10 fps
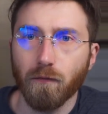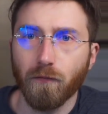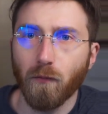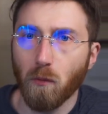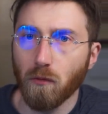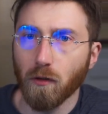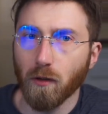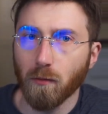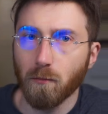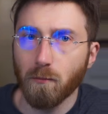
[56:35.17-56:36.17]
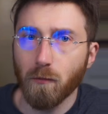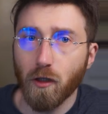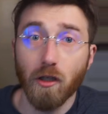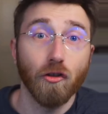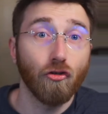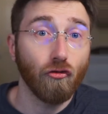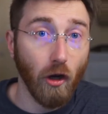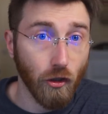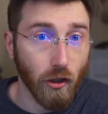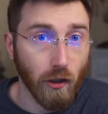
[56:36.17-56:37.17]
for
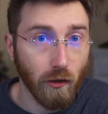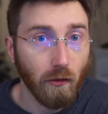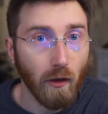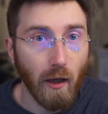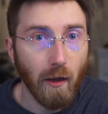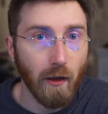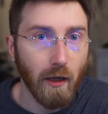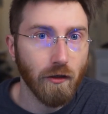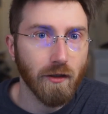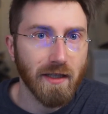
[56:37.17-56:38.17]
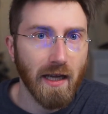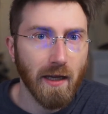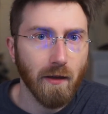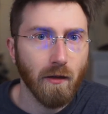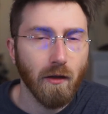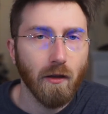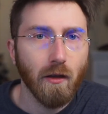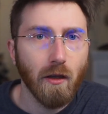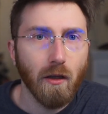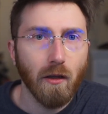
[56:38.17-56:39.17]
construction. I should say
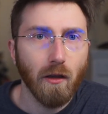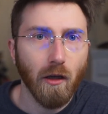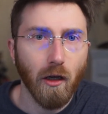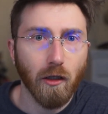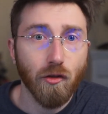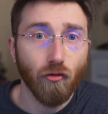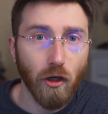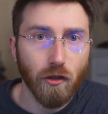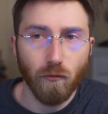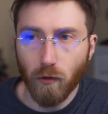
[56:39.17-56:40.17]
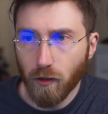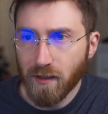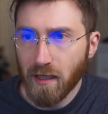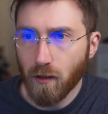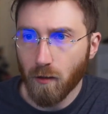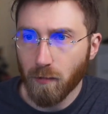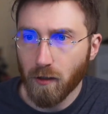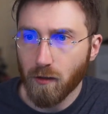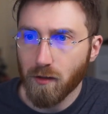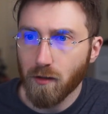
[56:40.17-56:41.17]
construction workers, not
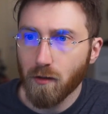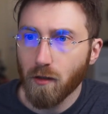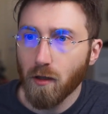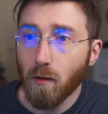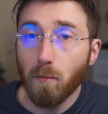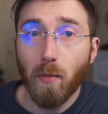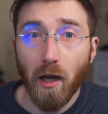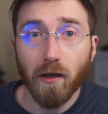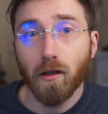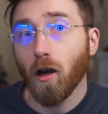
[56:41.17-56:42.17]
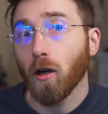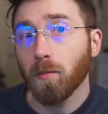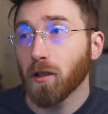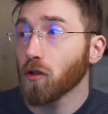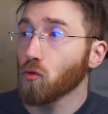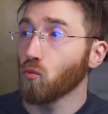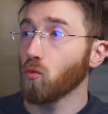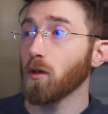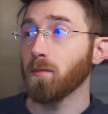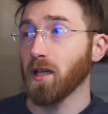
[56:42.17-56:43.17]
carpenters. But carpenters
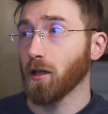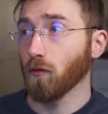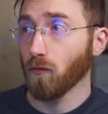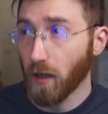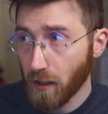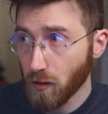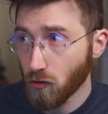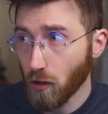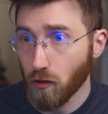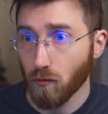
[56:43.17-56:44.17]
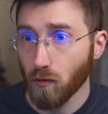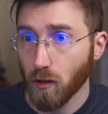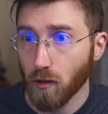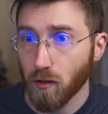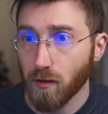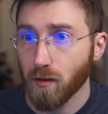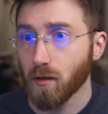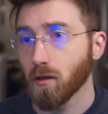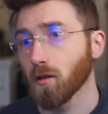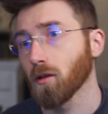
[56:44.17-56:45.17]
would be great construction workers.